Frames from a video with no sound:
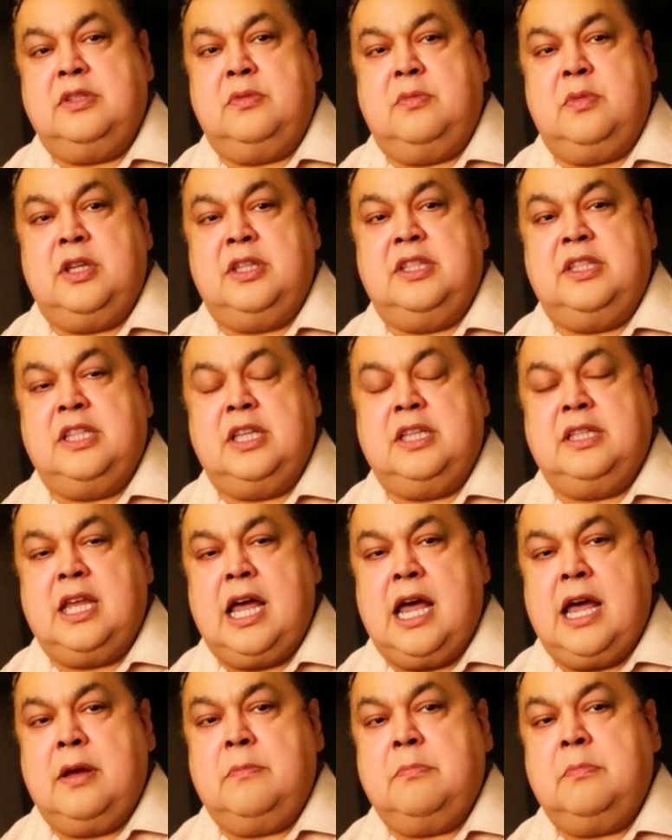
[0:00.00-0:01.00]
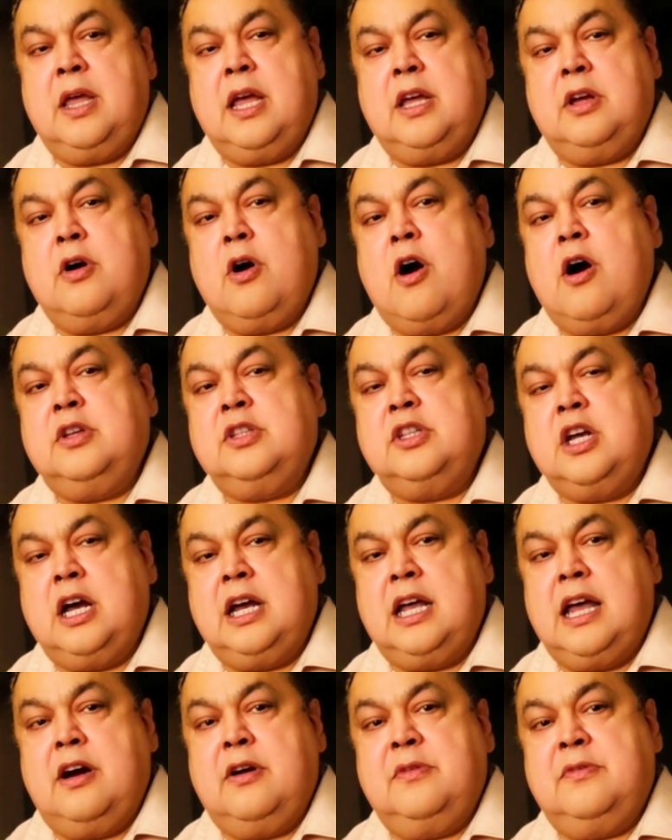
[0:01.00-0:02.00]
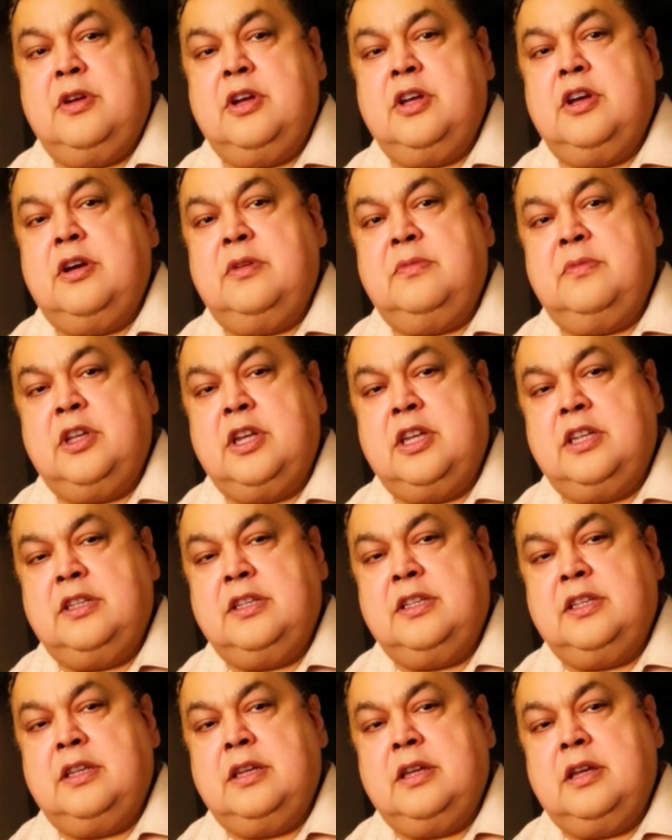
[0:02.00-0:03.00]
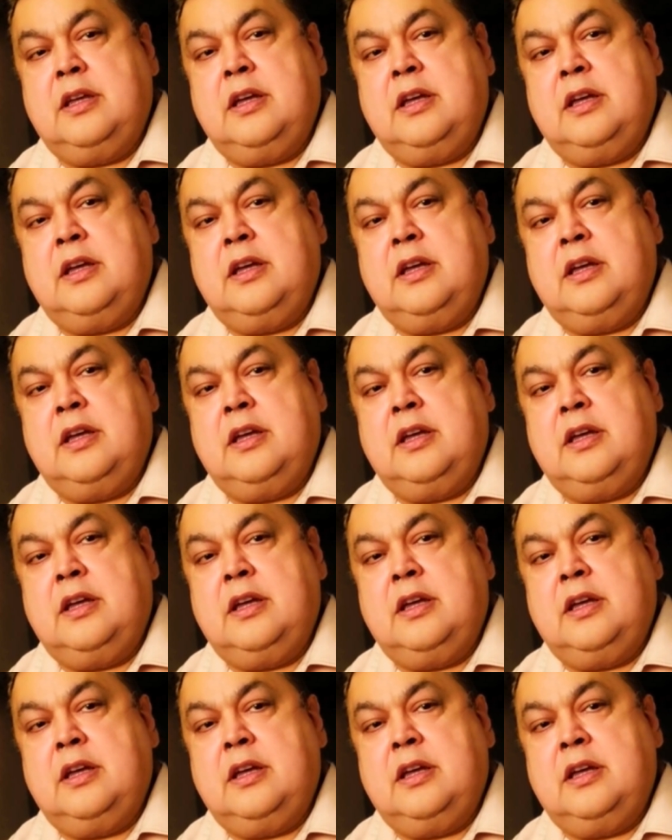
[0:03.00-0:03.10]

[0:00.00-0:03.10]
wasted time and caused a lot of inconvenience.